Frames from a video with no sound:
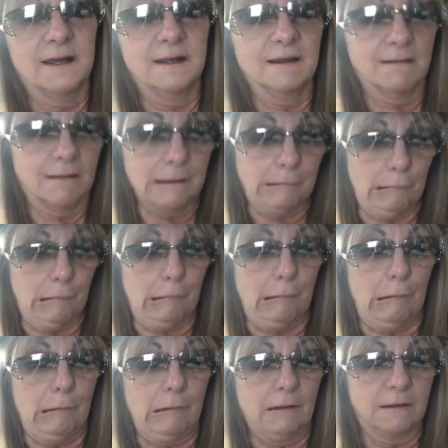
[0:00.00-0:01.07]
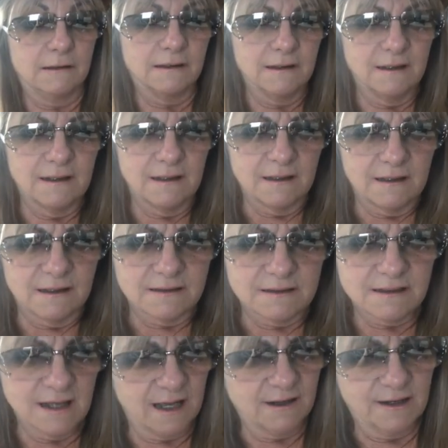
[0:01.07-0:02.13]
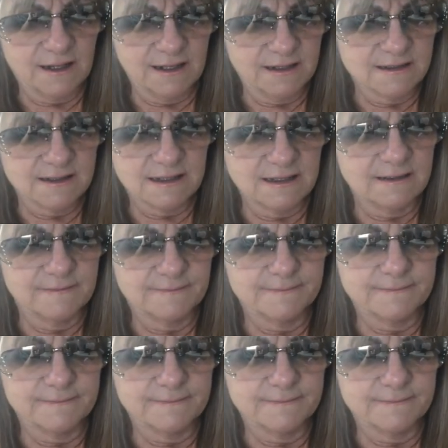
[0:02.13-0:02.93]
and oh, it's not easy.